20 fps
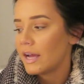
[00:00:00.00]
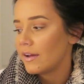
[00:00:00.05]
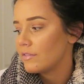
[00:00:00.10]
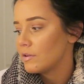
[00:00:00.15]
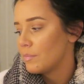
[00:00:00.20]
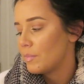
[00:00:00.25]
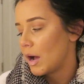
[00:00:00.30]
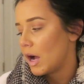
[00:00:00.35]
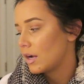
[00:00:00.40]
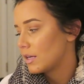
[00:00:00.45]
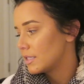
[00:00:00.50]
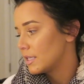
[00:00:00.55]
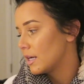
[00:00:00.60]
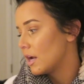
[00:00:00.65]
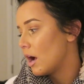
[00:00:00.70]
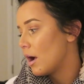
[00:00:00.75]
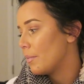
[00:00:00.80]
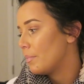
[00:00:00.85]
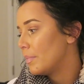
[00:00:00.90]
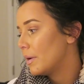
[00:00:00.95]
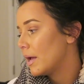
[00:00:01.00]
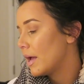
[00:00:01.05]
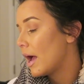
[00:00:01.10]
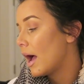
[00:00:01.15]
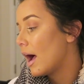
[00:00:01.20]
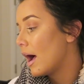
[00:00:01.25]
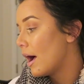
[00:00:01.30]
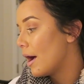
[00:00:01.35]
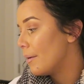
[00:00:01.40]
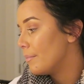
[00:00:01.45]
I have to box it up,
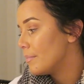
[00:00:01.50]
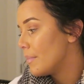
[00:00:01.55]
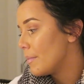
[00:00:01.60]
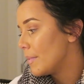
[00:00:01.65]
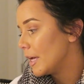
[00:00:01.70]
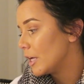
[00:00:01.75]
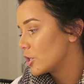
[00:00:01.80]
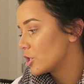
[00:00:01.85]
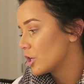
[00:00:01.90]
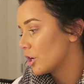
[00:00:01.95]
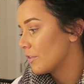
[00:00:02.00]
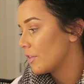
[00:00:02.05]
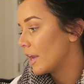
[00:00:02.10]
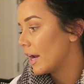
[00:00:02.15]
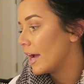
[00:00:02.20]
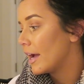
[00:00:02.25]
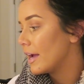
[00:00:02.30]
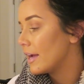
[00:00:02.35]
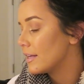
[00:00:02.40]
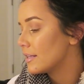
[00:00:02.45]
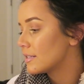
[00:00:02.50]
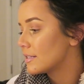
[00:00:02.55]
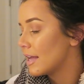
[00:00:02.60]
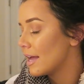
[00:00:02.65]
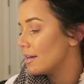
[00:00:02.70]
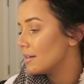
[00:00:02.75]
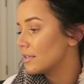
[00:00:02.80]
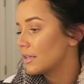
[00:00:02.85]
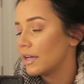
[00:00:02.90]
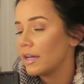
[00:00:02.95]
um, make sure that I
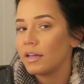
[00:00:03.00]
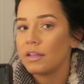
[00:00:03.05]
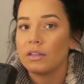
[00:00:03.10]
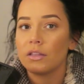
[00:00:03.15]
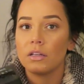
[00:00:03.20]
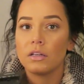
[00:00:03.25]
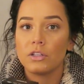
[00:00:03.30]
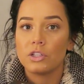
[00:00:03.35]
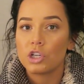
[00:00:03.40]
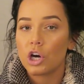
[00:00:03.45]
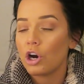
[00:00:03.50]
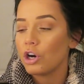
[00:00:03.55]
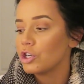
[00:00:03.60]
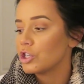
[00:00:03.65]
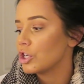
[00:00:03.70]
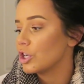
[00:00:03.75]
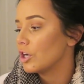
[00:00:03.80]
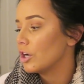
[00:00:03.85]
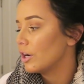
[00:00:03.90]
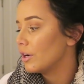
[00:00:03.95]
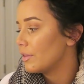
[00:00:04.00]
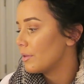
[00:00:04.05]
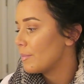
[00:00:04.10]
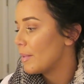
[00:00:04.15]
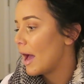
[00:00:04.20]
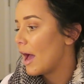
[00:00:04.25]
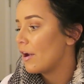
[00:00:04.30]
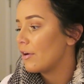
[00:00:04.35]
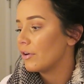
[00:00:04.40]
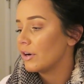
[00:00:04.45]
send like the charger, the
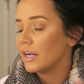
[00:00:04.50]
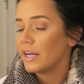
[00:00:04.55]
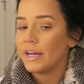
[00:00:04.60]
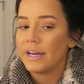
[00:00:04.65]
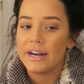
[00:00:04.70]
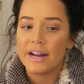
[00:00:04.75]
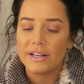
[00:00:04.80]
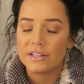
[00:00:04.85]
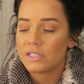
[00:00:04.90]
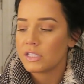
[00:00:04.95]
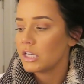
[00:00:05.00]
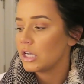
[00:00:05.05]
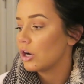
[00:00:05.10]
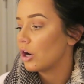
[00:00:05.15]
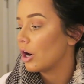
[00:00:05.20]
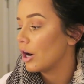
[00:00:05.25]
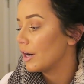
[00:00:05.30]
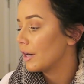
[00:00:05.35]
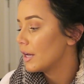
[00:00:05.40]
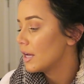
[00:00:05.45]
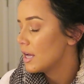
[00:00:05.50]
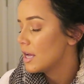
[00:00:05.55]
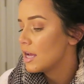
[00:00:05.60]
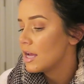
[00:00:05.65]
battery, an S D card.